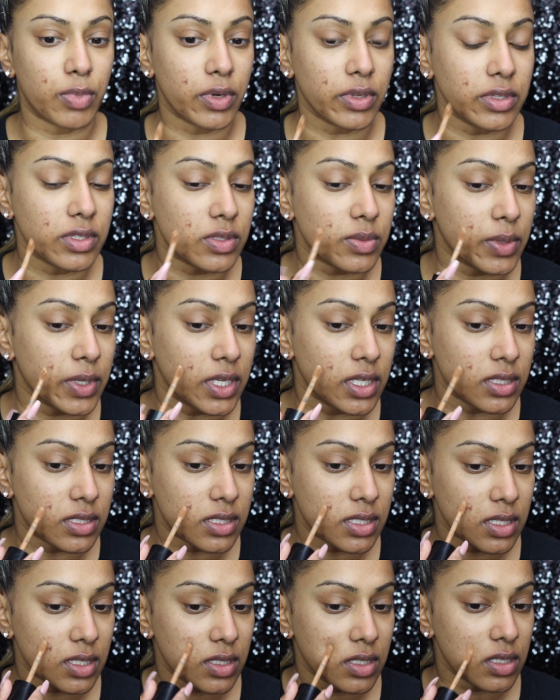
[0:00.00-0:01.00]
Born This Way
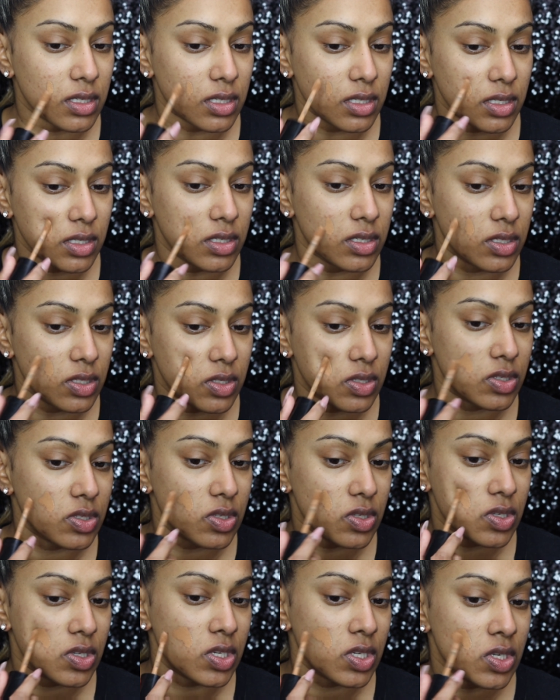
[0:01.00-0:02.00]
concealer.
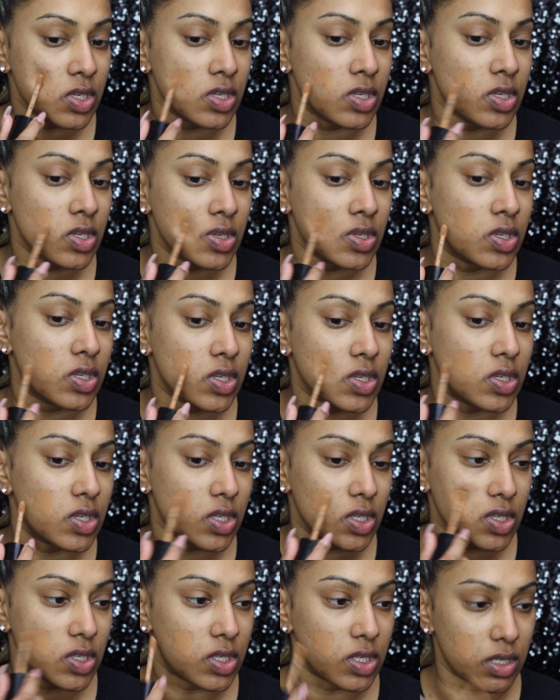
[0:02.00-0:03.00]

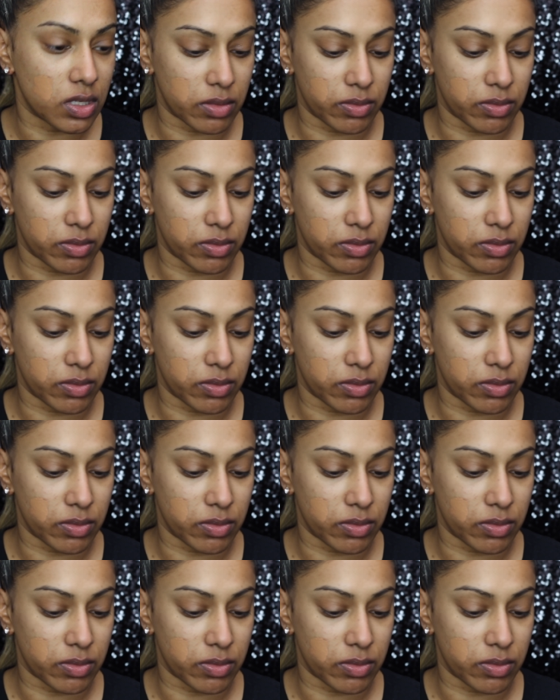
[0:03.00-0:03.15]
And